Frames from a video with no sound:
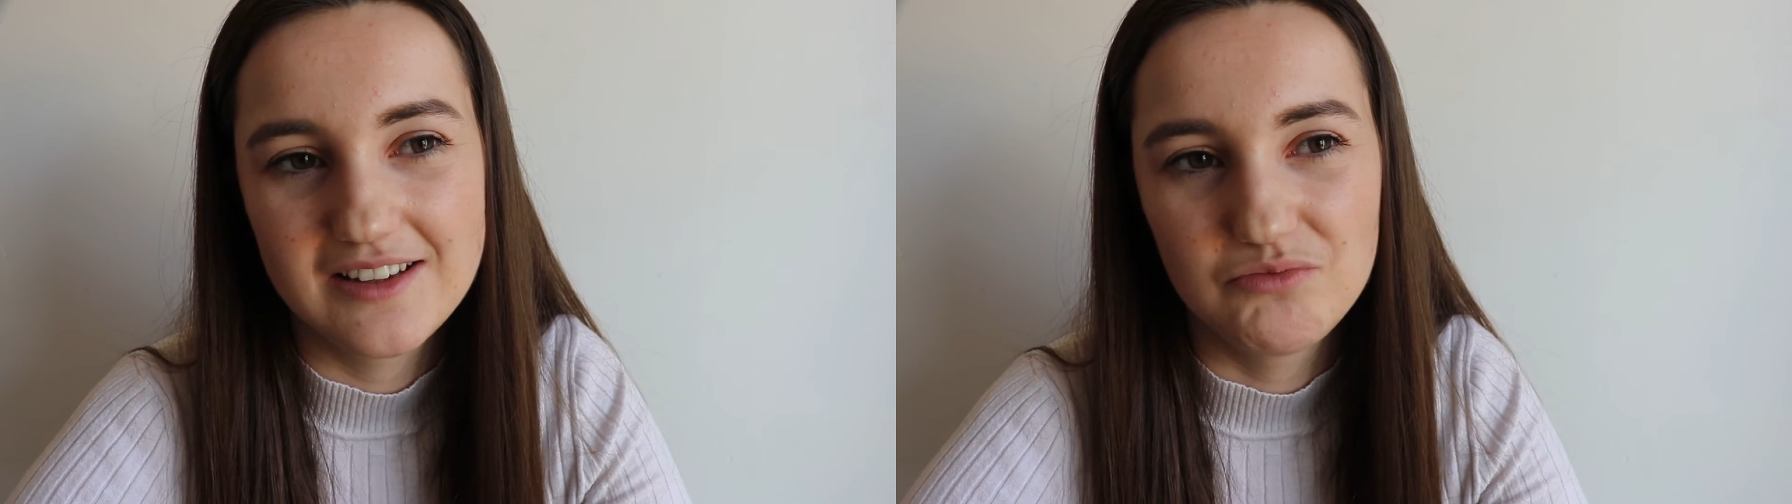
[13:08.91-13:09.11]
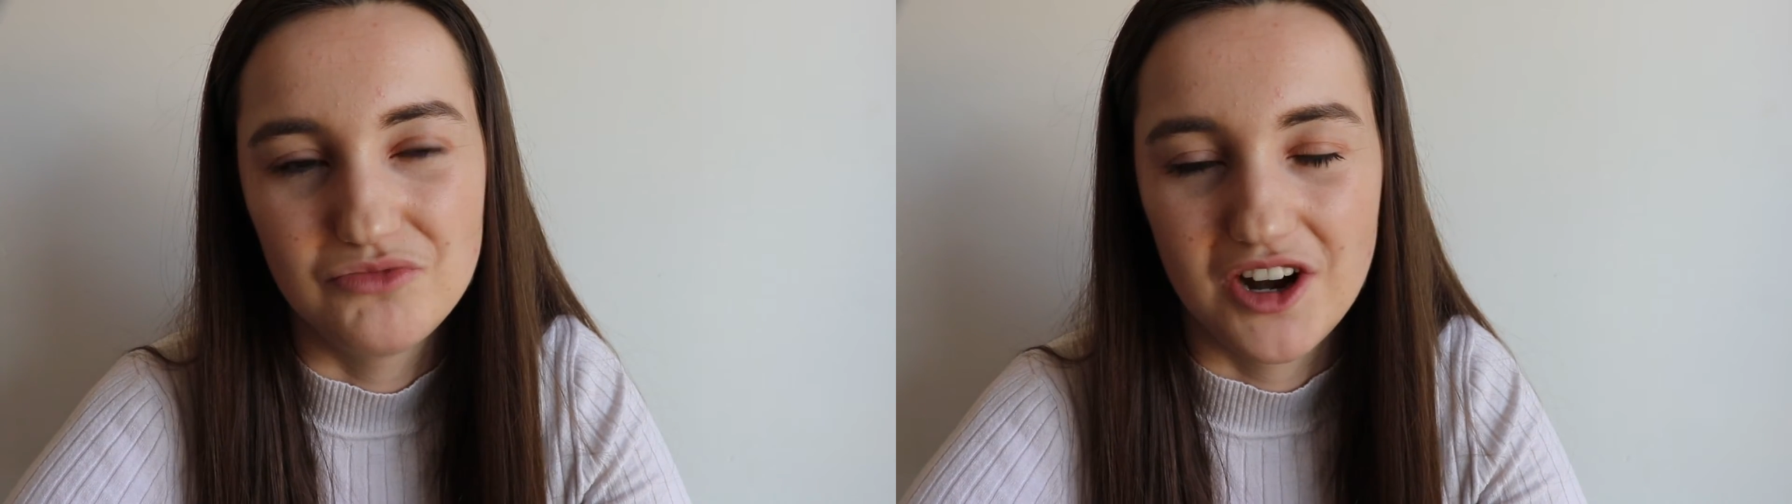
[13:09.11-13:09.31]

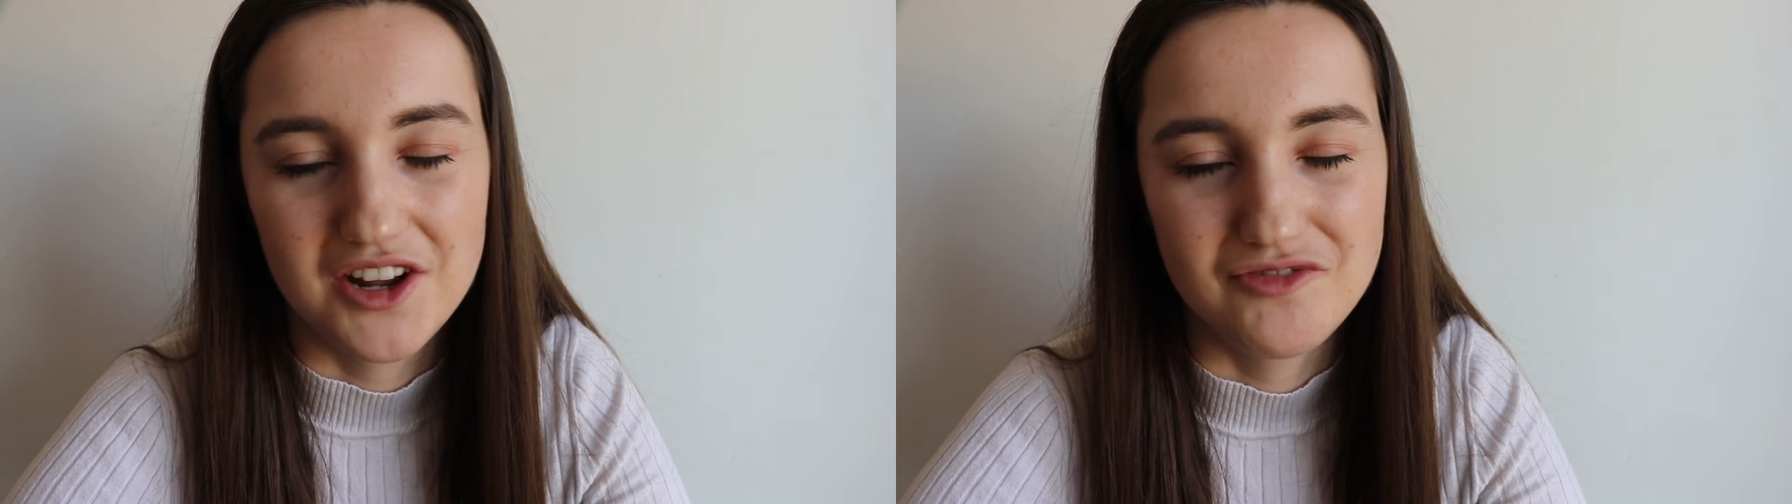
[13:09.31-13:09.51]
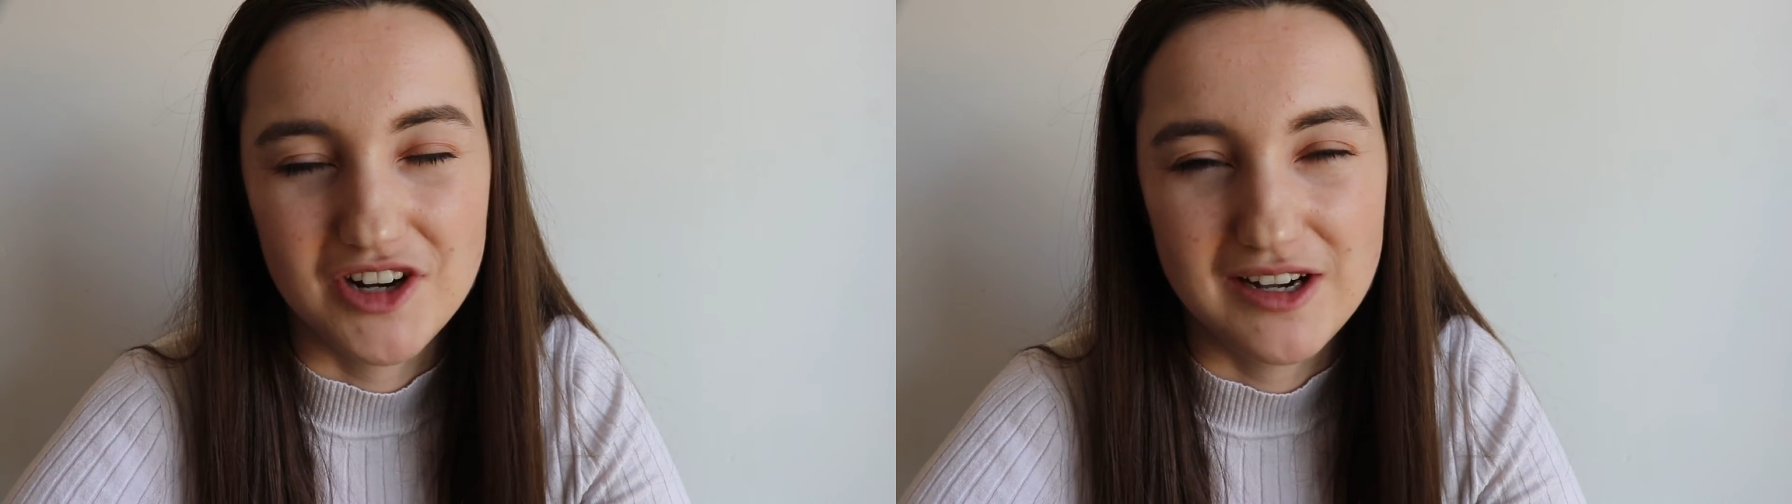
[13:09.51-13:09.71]

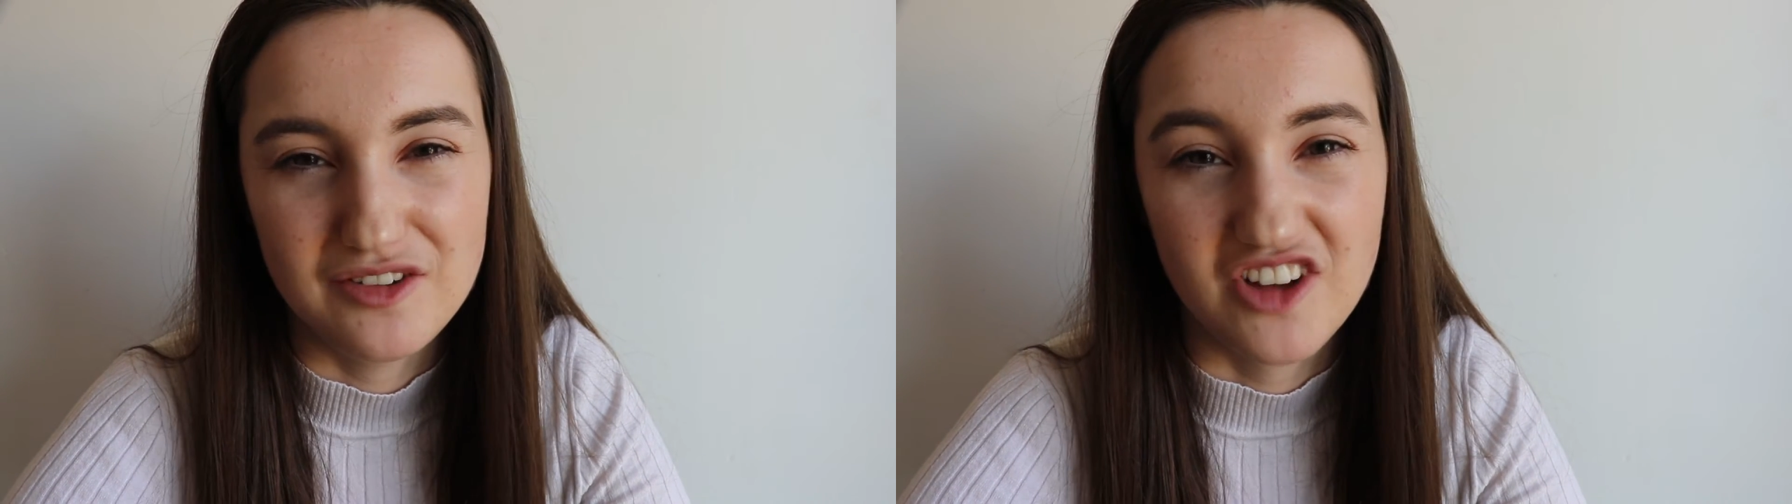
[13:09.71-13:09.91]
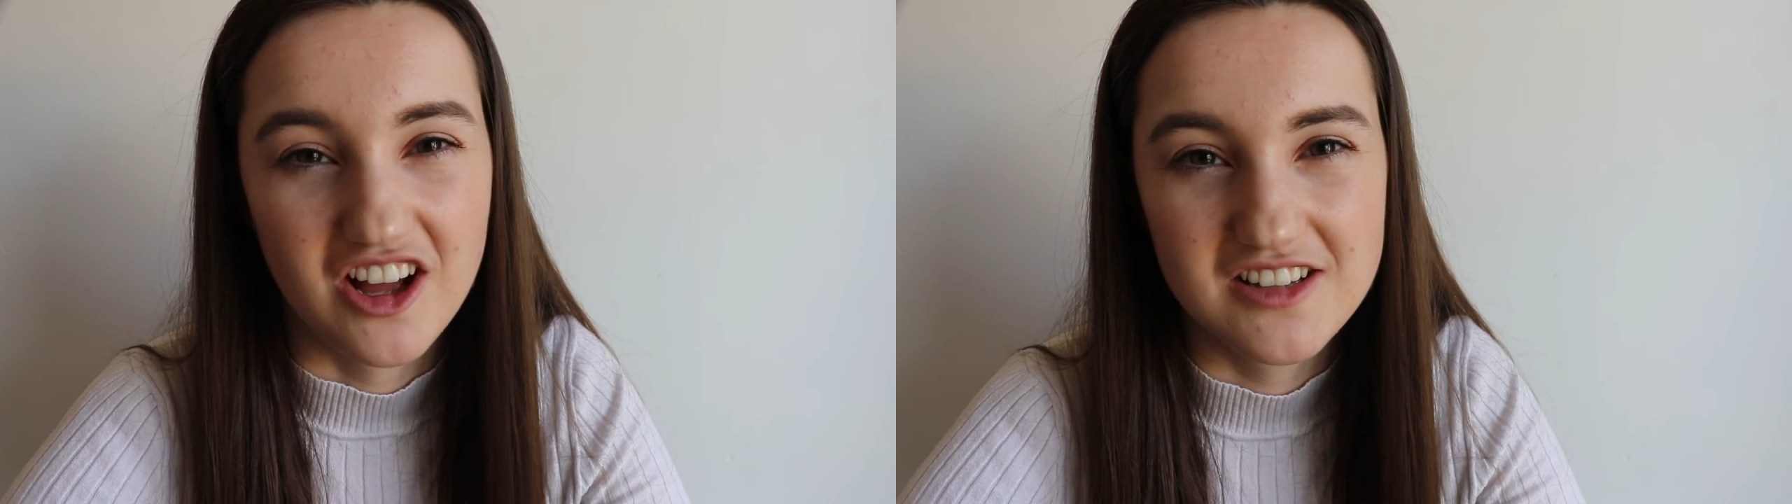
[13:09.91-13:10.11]
running really
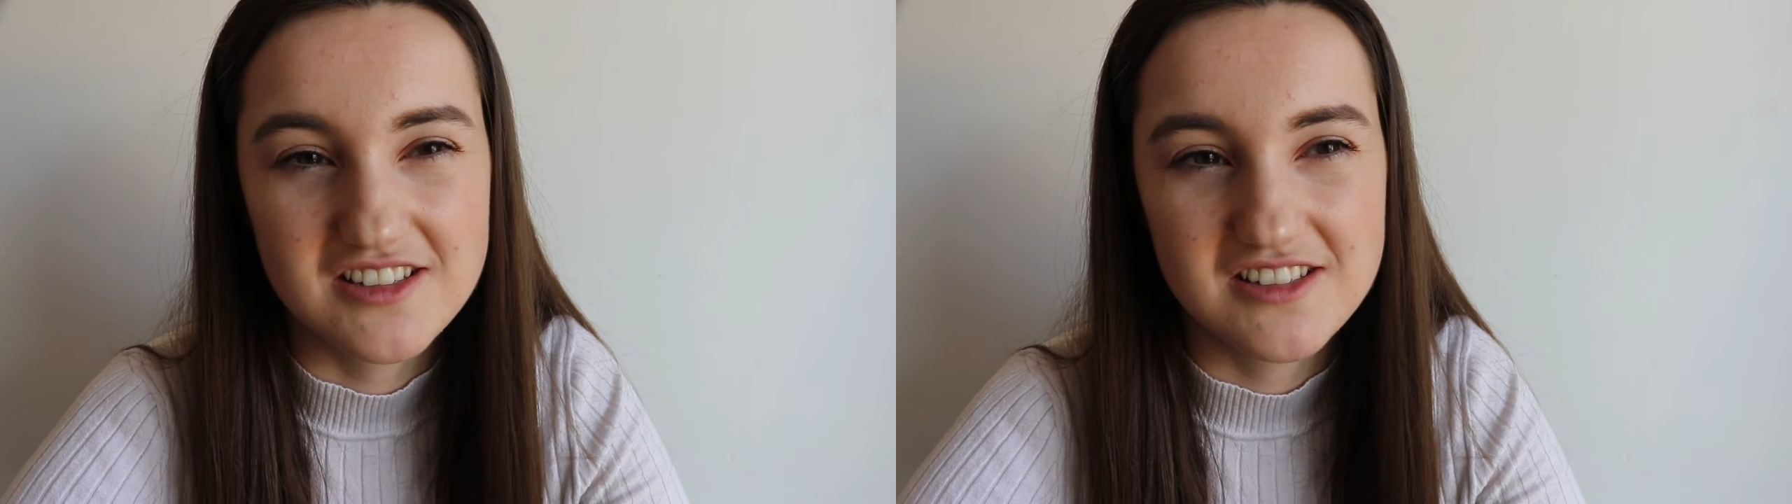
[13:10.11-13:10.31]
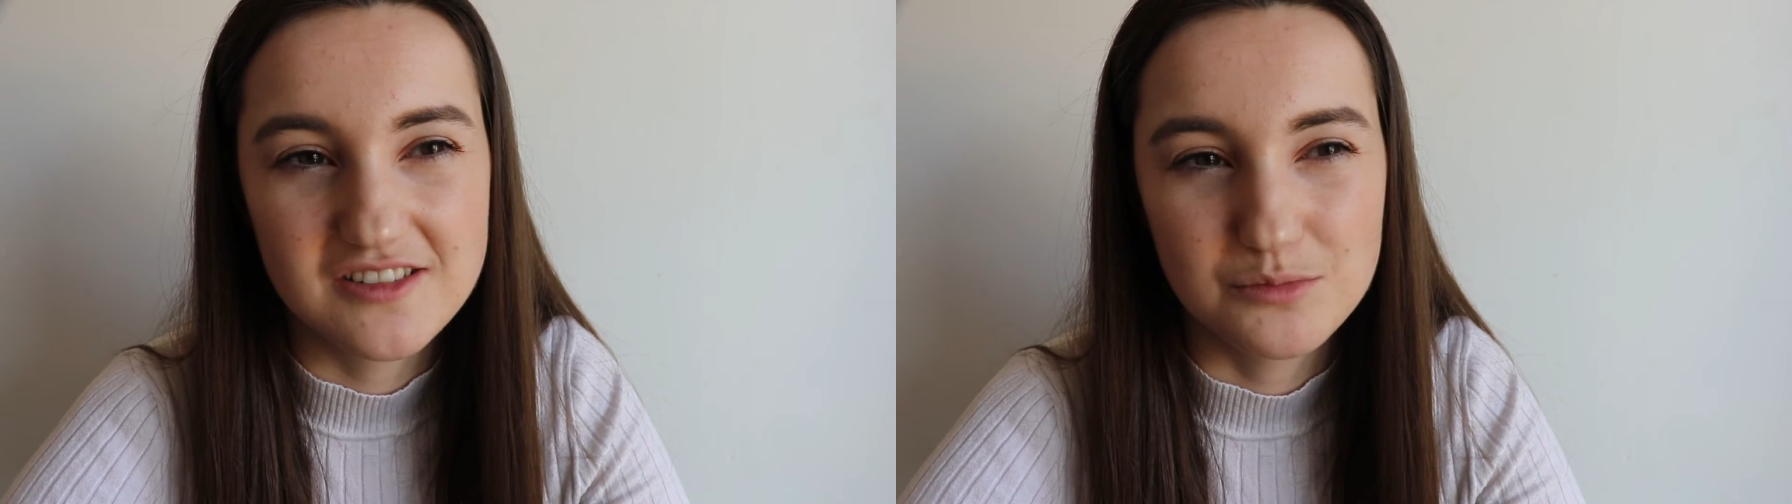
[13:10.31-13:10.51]

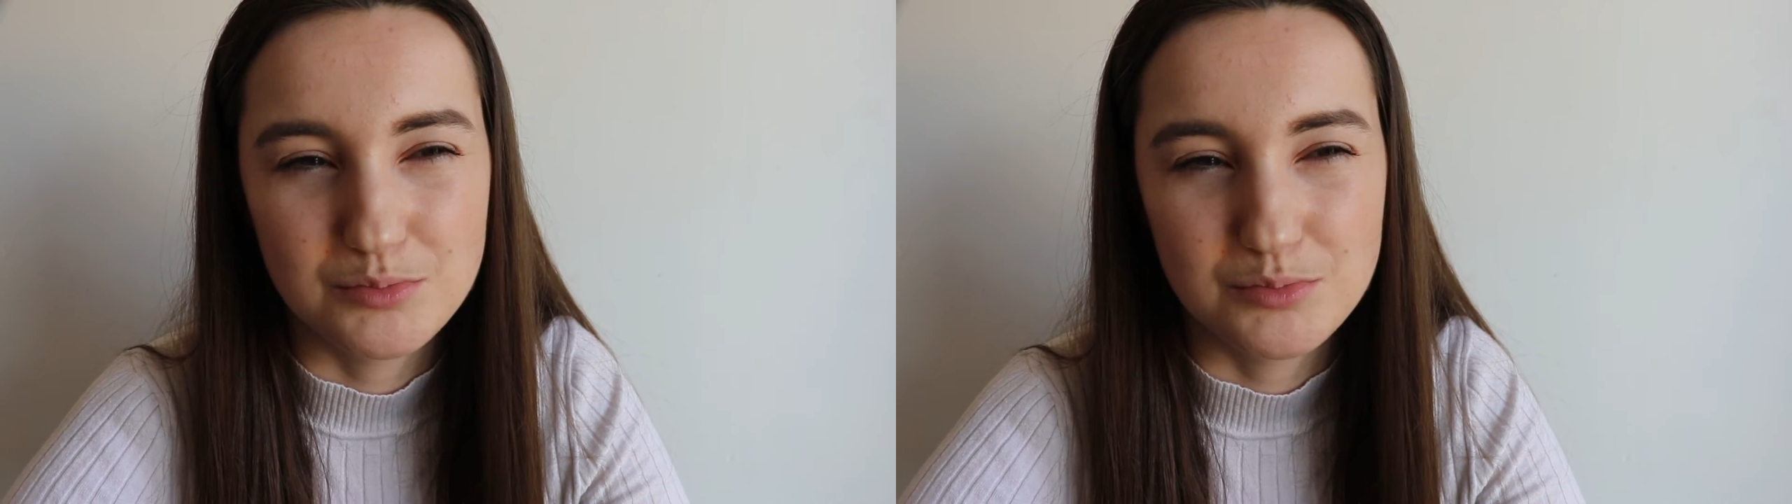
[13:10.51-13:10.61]
fast.